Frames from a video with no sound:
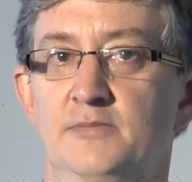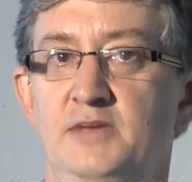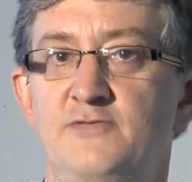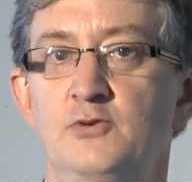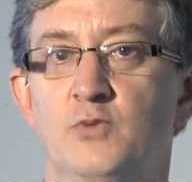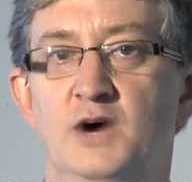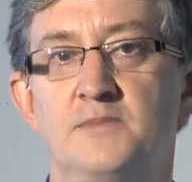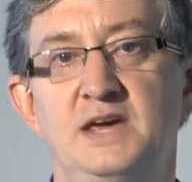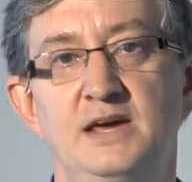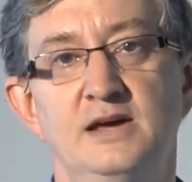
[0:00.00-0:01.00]
If you want to
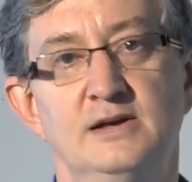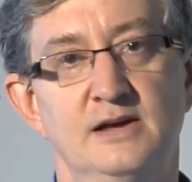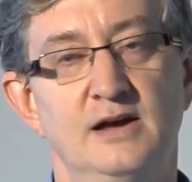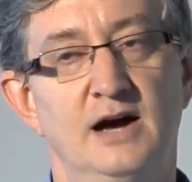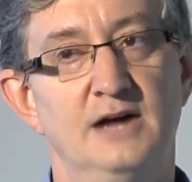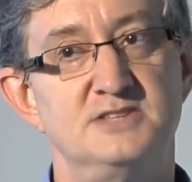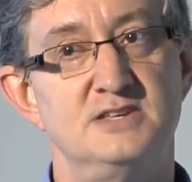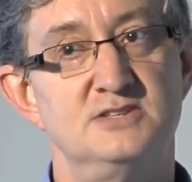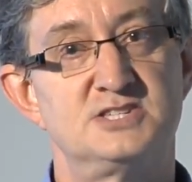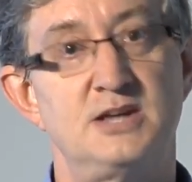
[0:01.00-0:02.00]
be
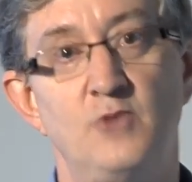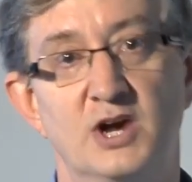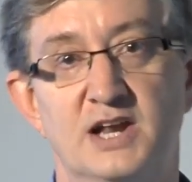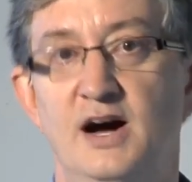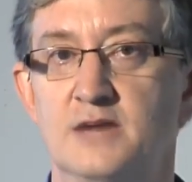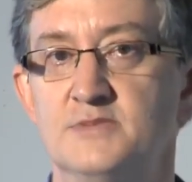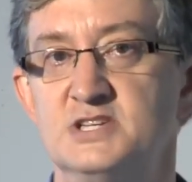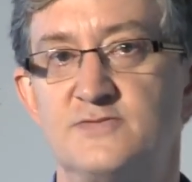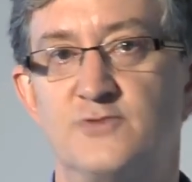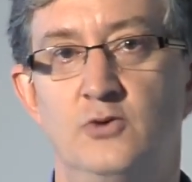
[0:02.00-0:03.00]
somewhat
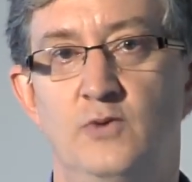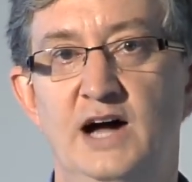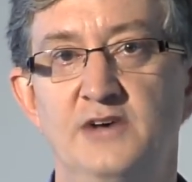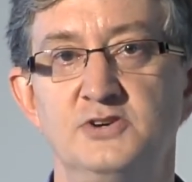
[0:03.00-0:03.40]
anonymous for a while,